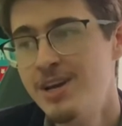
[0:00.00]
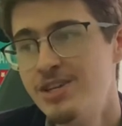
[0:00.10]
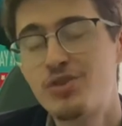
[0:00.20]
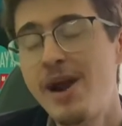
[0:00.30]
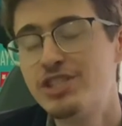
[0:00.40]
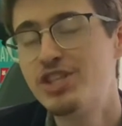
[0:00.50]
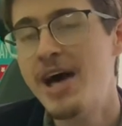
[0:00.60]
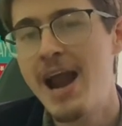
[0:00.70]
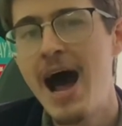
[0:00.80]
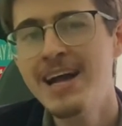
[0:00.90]
Scratch
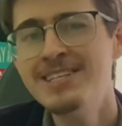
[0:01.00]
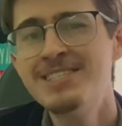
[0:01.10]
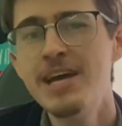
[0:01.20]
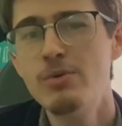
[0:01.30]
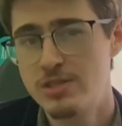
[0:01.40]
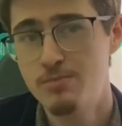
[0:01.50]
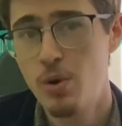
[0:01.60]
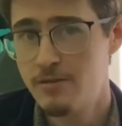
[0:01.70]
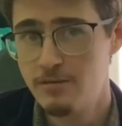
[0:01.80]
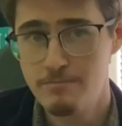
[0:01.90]
that. I'd say it was
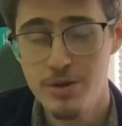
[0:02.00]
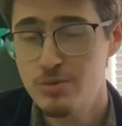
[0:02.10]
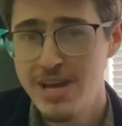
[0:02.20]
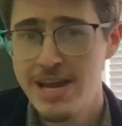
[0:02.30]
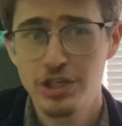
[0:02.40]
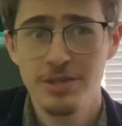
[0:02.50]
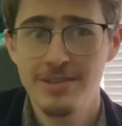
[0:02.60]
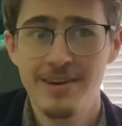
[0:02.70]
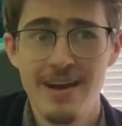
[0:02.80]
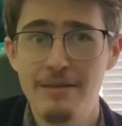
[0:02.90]
more of a mutation
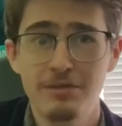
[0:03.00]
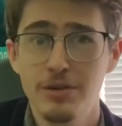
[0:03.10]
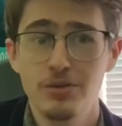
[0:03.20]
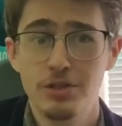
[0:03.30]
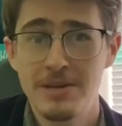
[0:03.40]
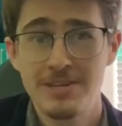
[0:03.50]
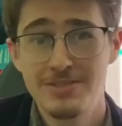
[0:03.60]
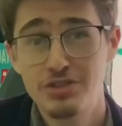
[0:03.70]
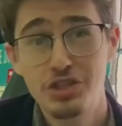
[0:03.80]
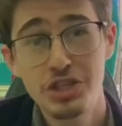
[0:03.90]
than evolution,
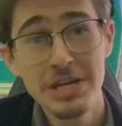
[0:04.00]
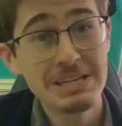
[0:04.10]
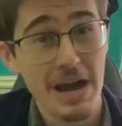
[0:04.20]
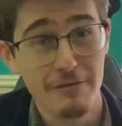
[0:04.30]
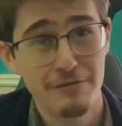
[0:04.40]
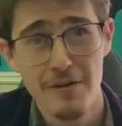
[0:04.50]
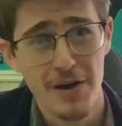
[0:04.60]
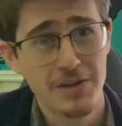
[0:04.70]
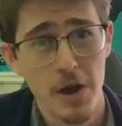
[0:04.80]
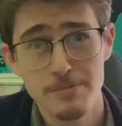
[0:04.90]
because shit got
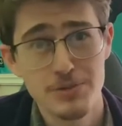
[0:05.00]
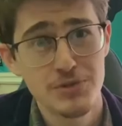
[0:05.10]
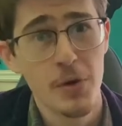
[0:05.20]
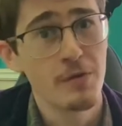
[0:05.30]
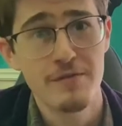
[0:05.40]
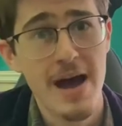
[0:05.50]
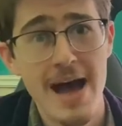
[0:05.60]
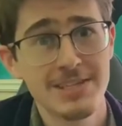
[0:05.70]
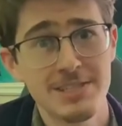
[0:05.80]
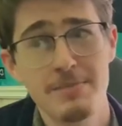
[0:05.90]
fucked up so
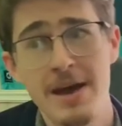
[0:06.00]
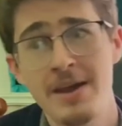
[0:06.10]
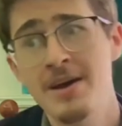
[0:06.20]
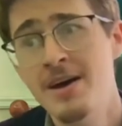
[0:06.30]
fast, man.